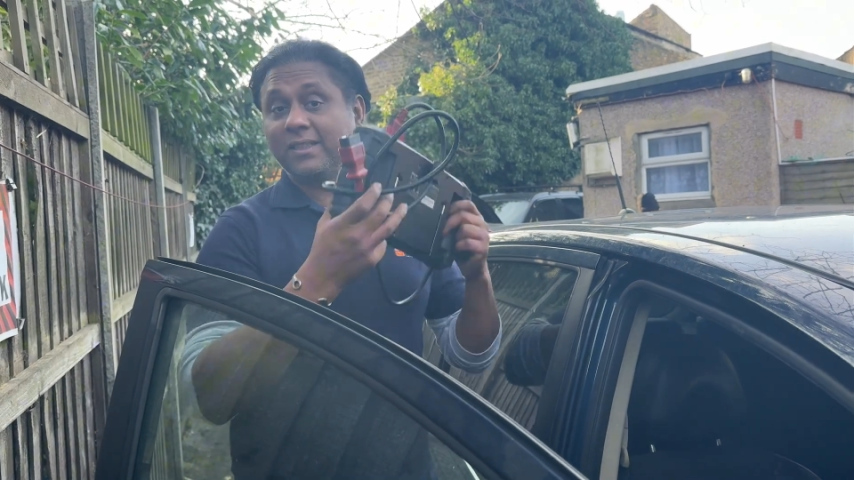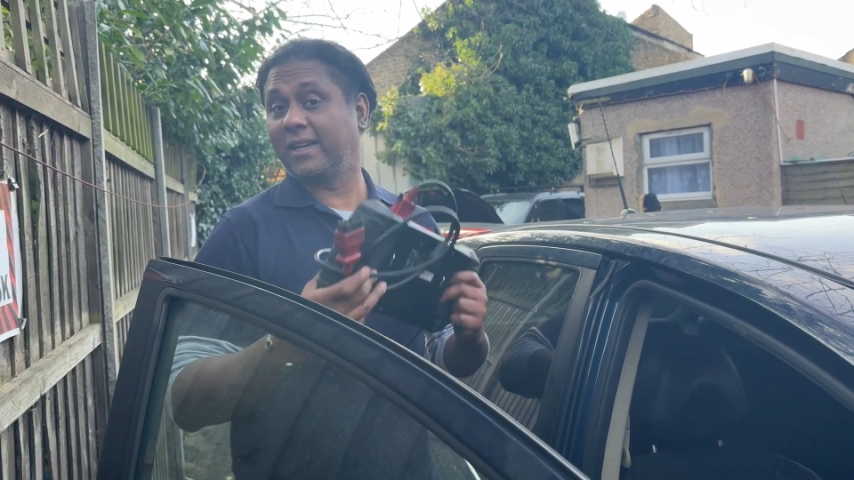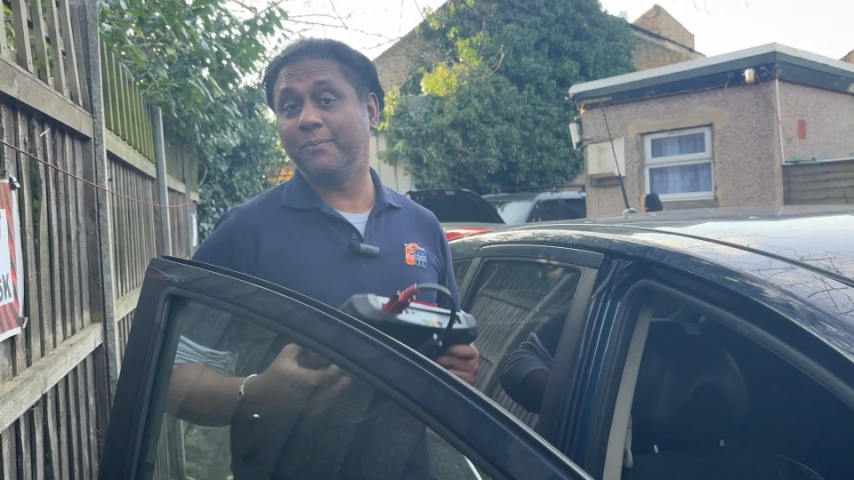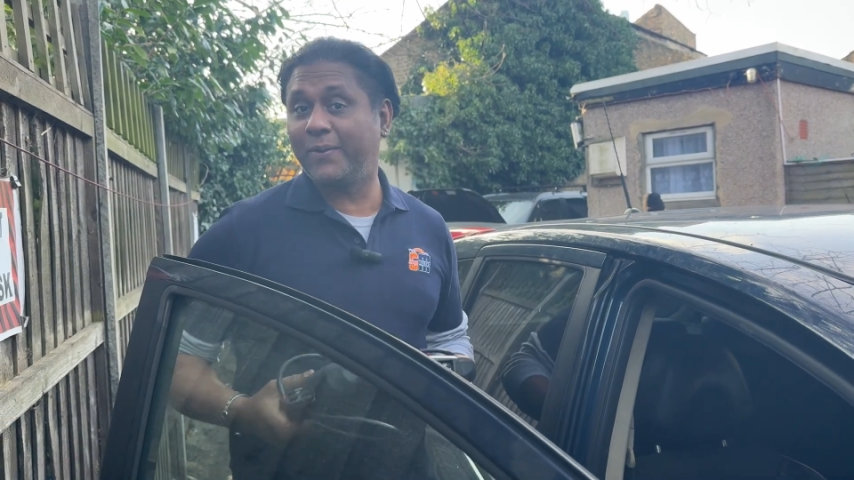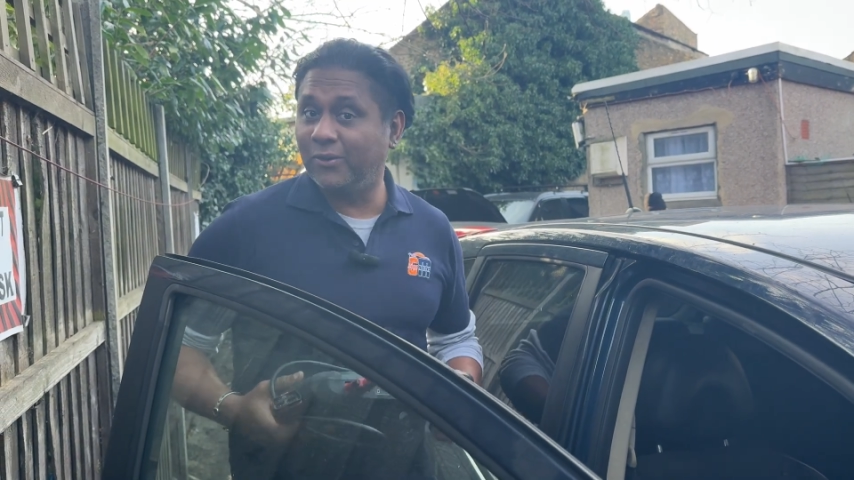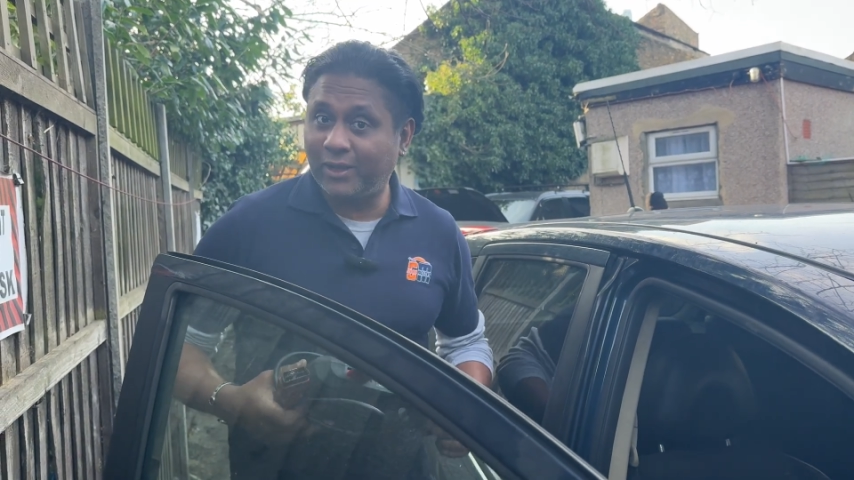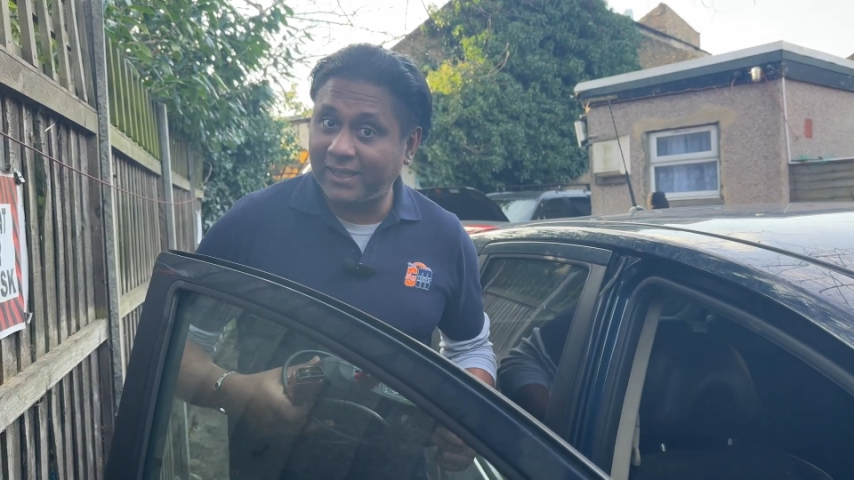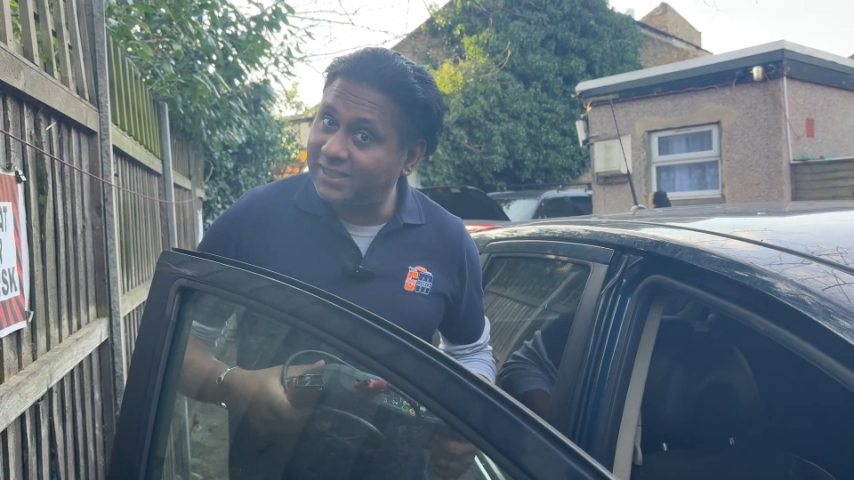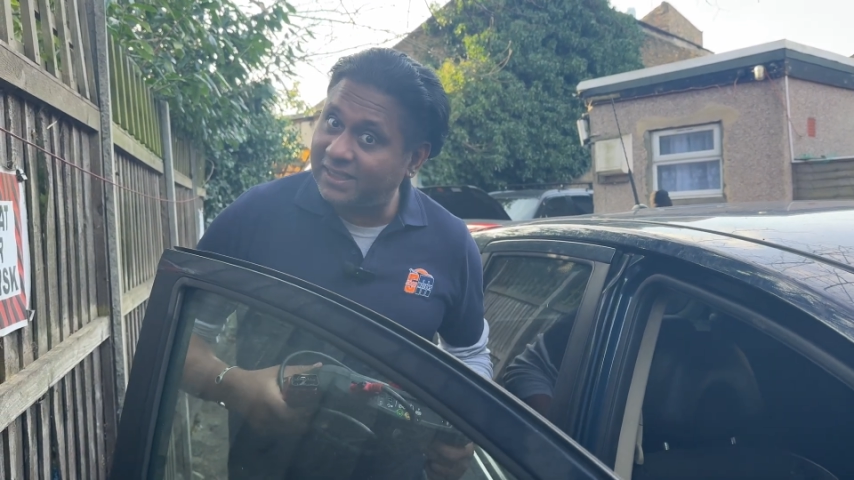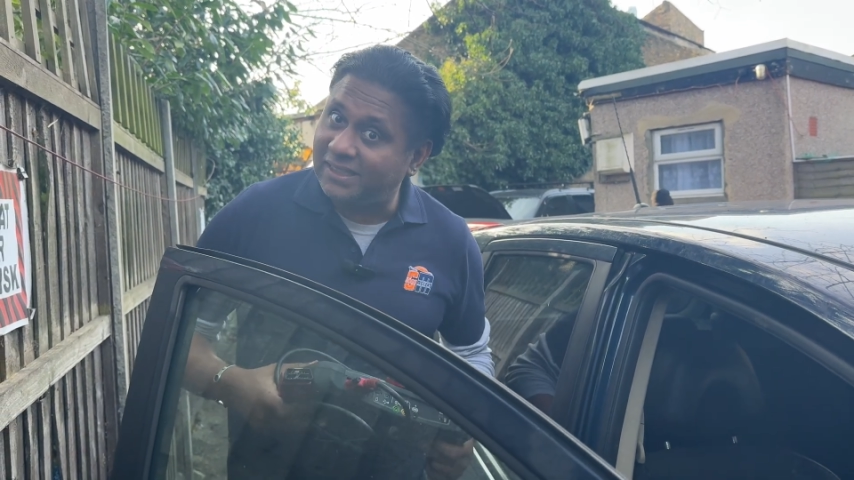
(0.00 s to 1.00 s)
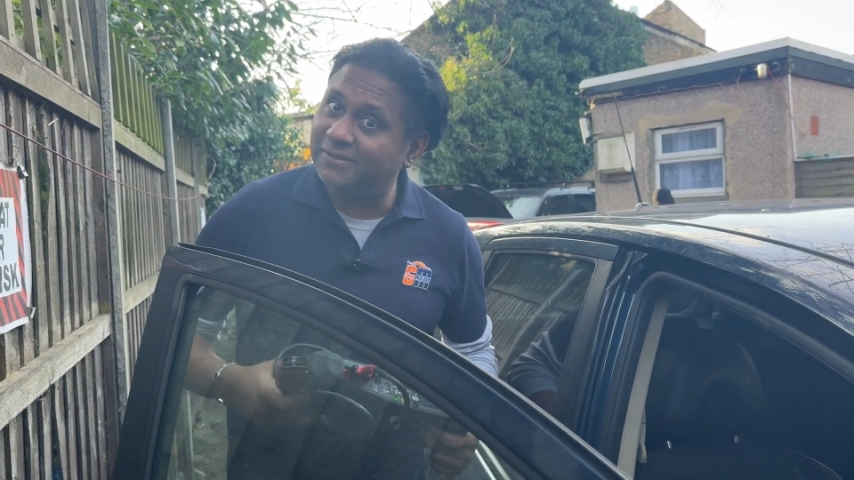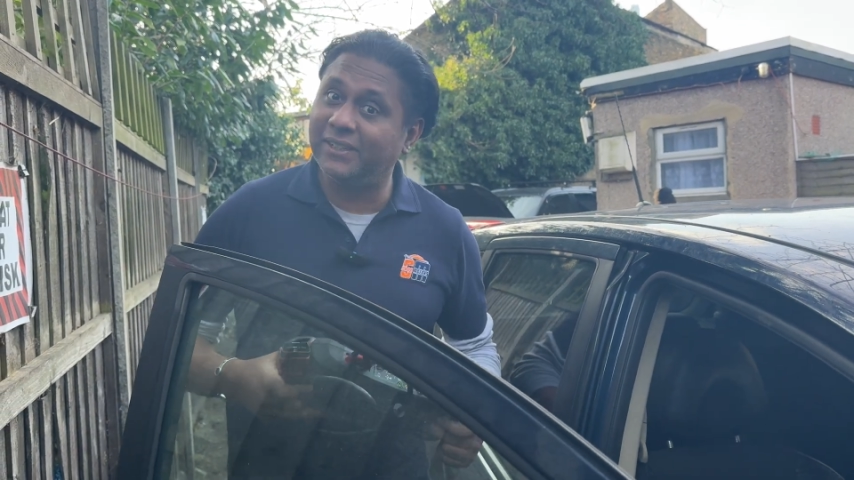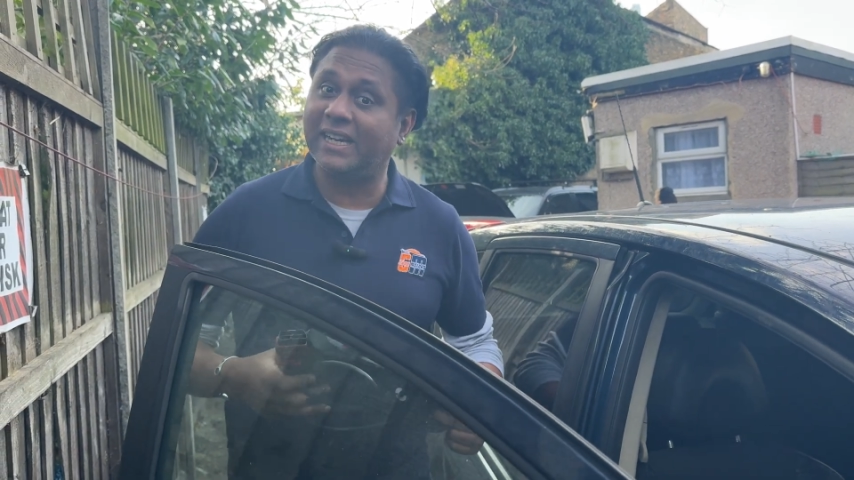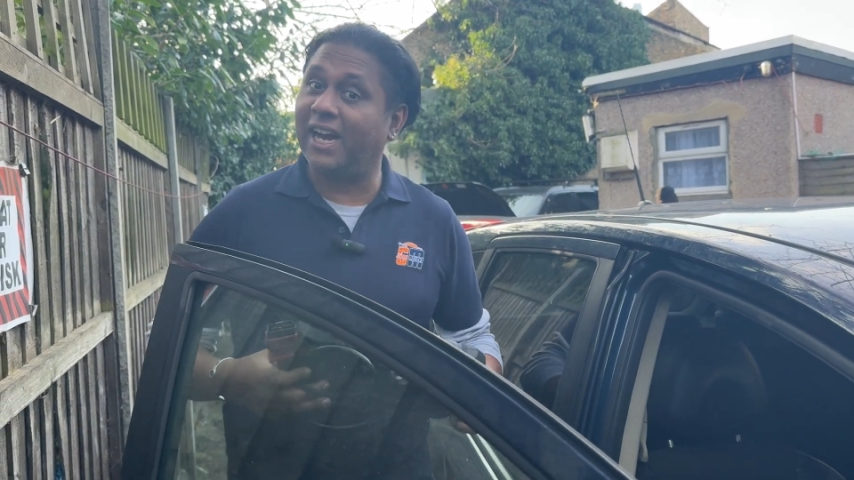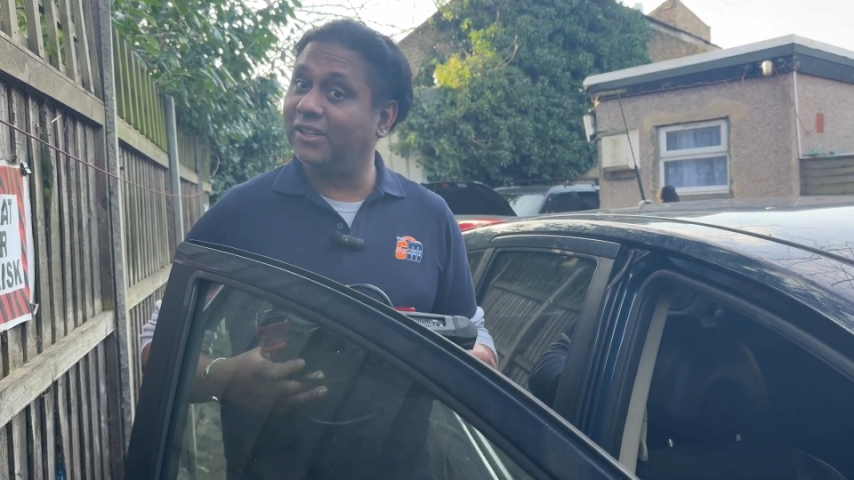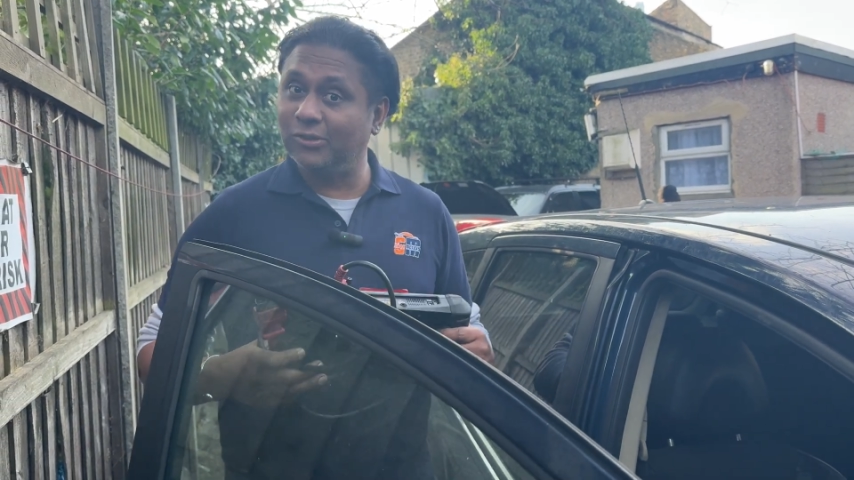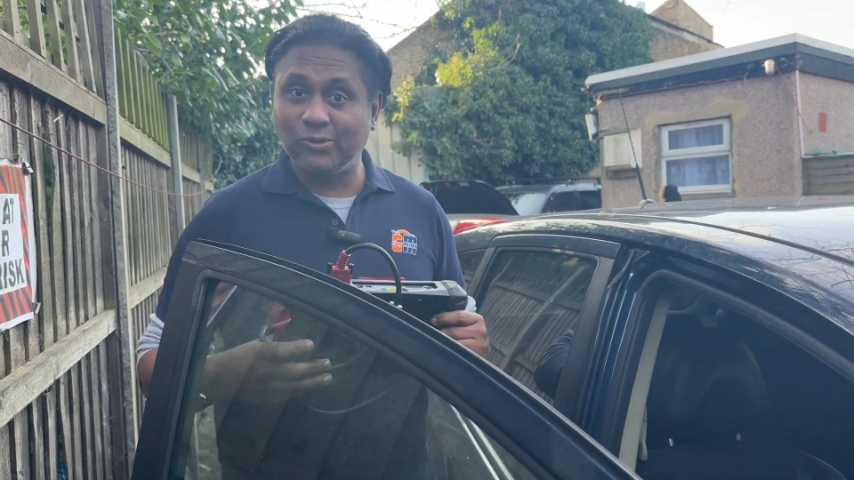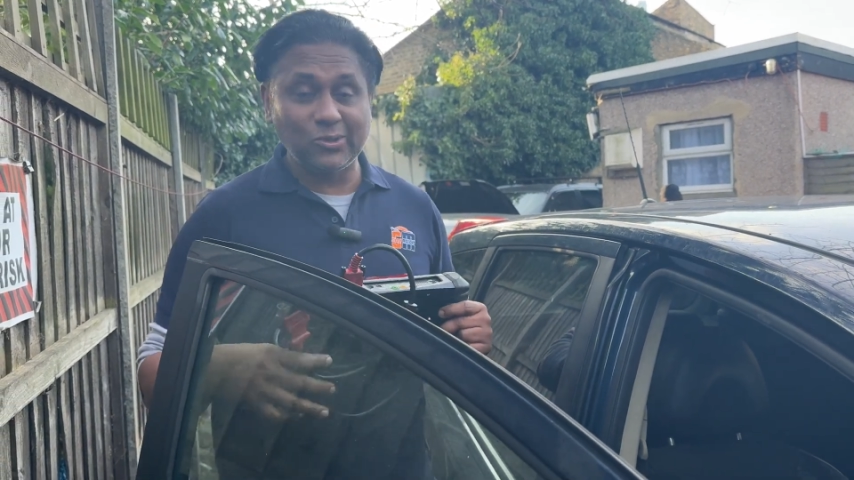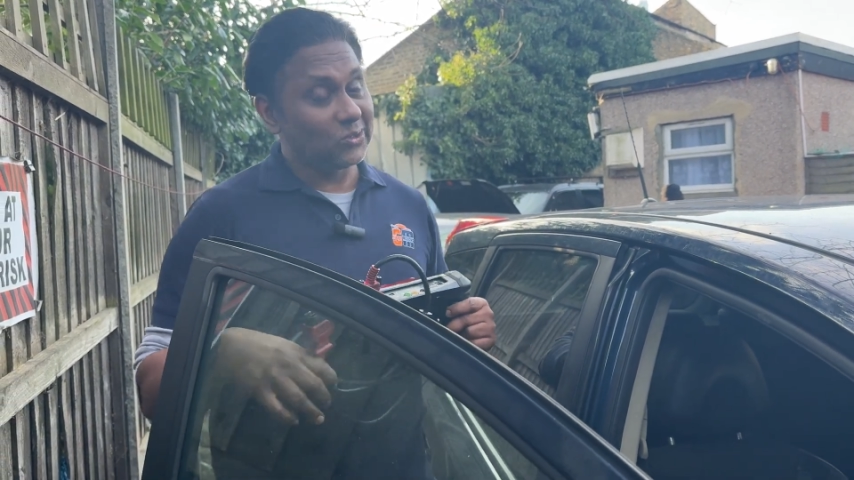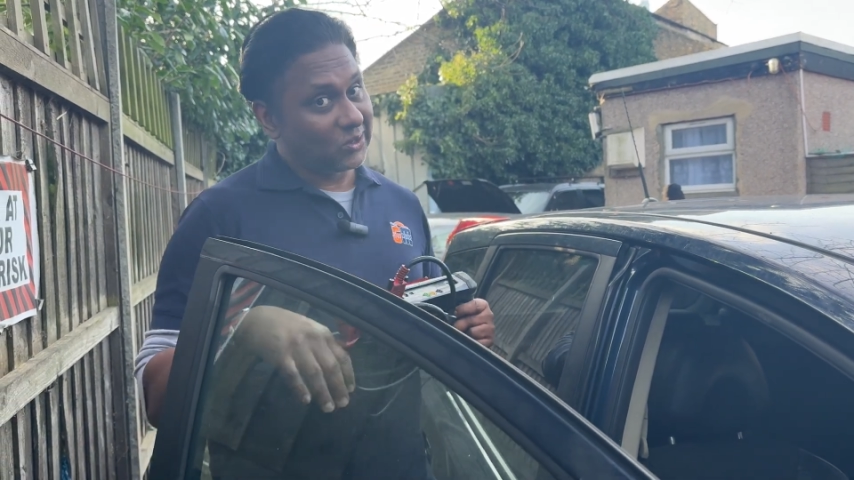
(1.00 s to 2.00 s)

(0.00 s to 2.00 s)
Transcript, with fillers: computers we can't do